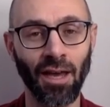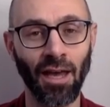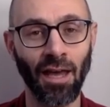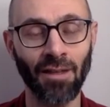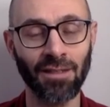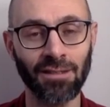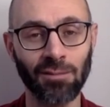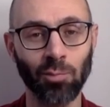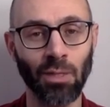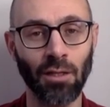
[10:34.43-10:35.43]
and this has
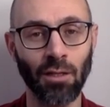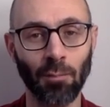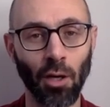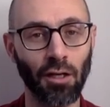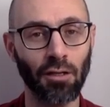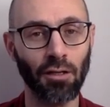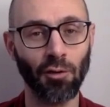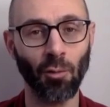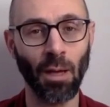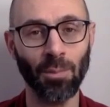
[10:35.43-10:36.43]
been a market for
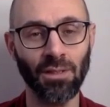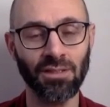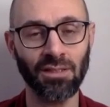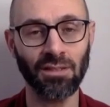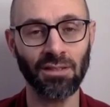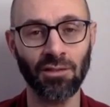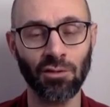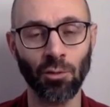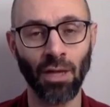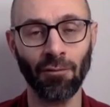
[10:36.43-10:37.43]
their weapons, and and
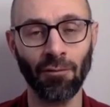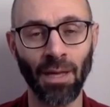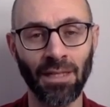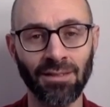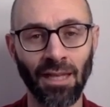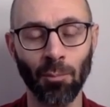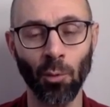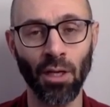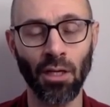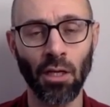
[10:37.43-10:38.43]
so that from that standpoint,